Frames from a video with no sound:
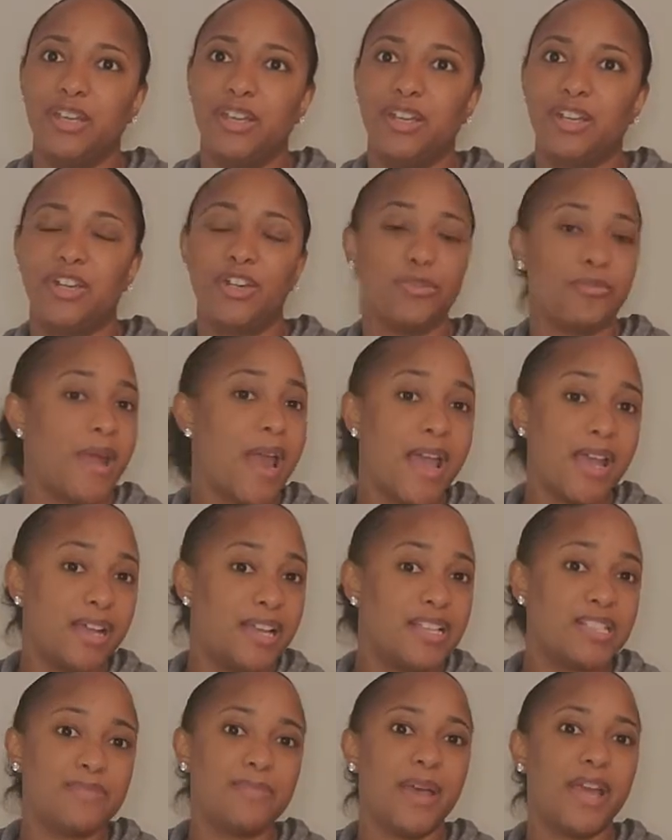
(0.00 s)
correct
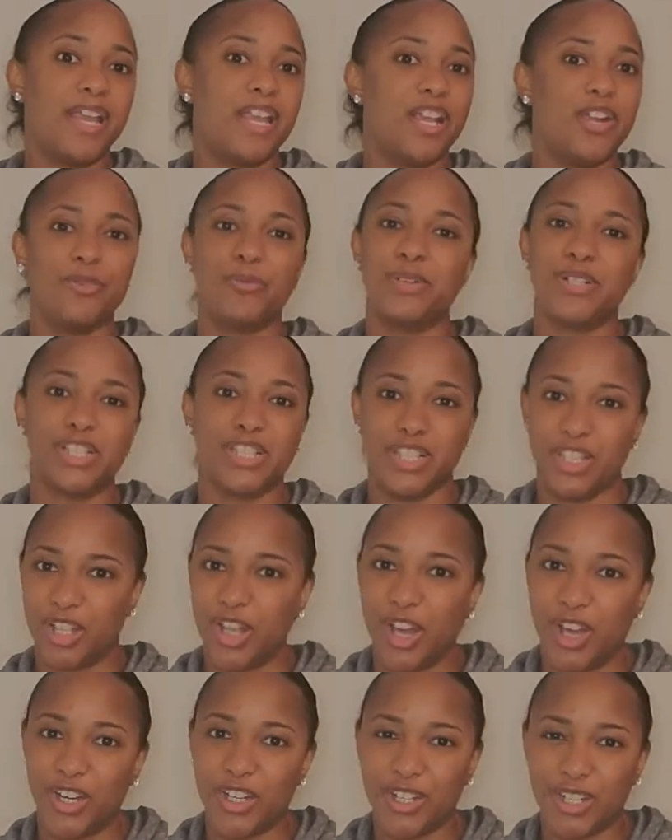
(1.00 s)
because my hair was
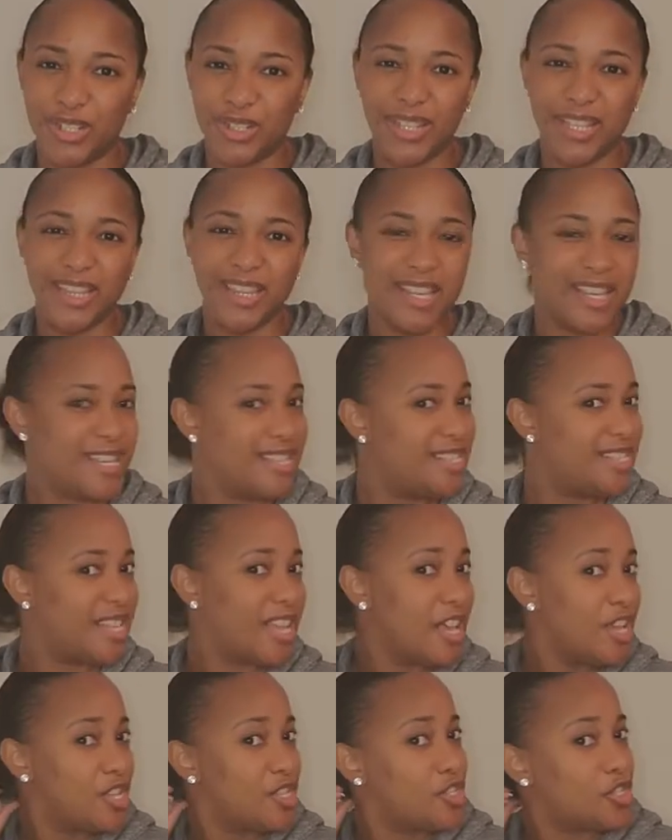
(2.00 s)
longer than this.
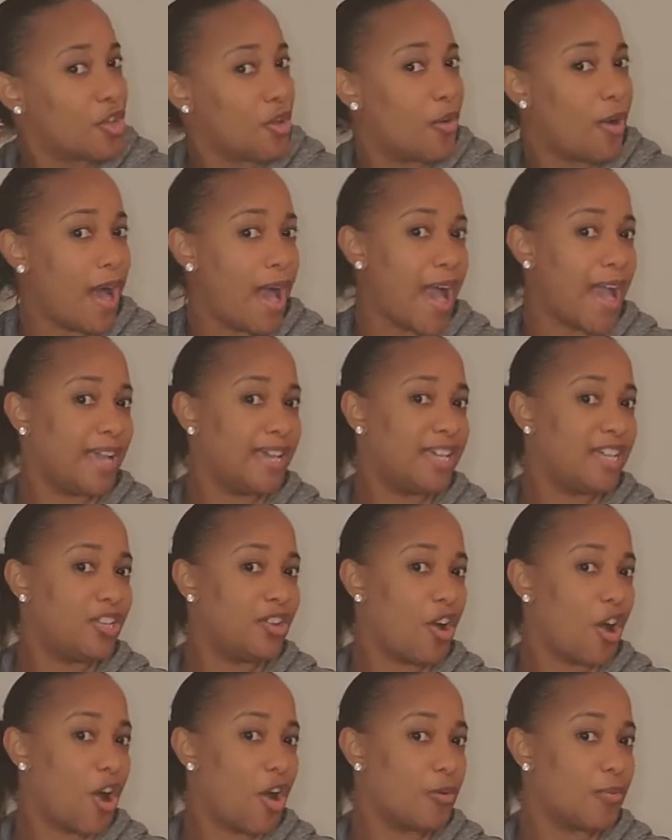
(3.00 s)
So I can
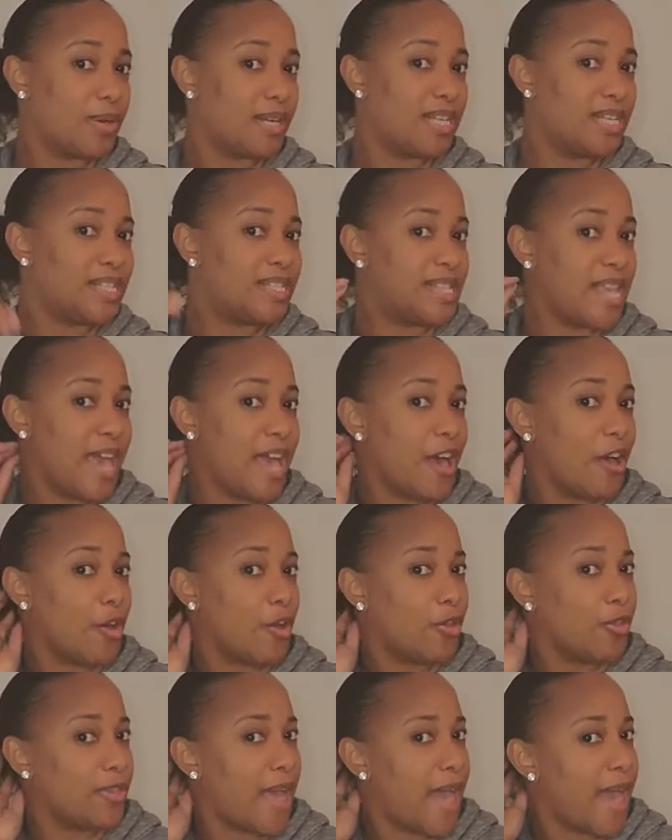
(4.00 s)
already
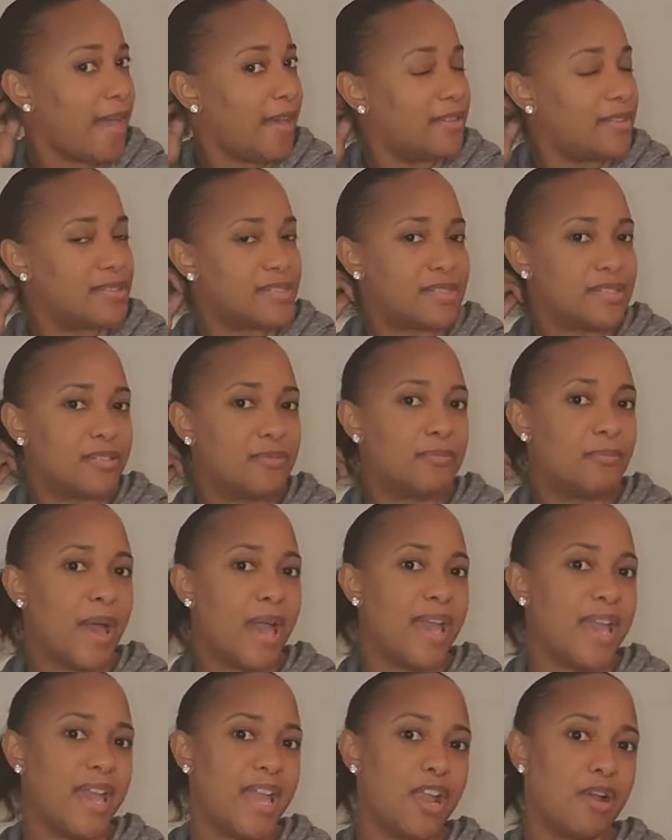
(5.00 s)
tell that my
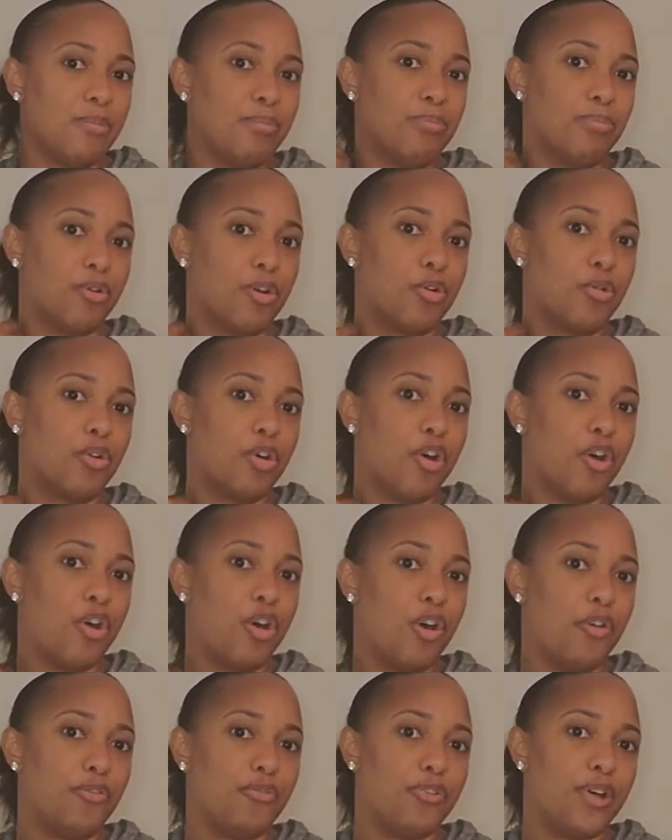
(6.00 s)
hair broke
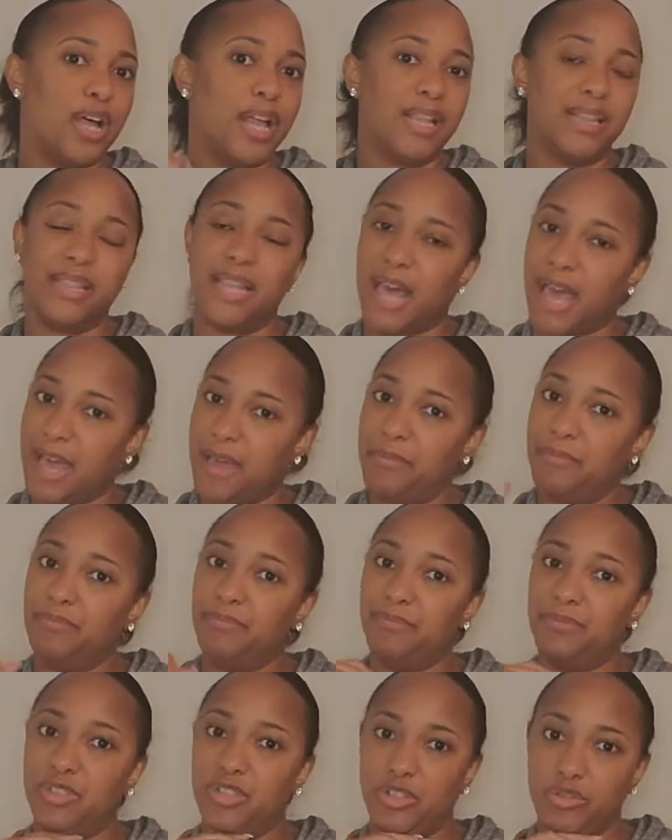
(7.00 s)
off a lot
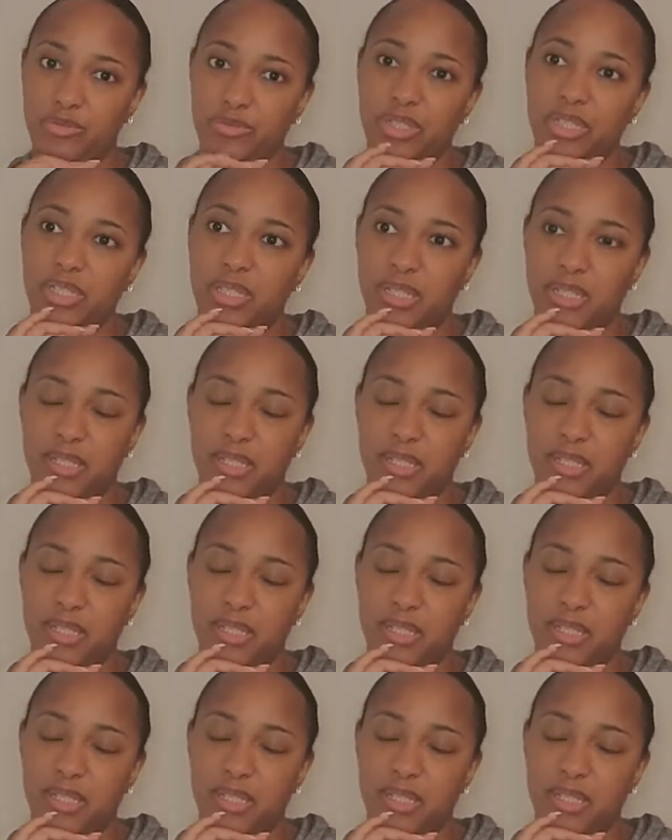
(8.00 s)
due to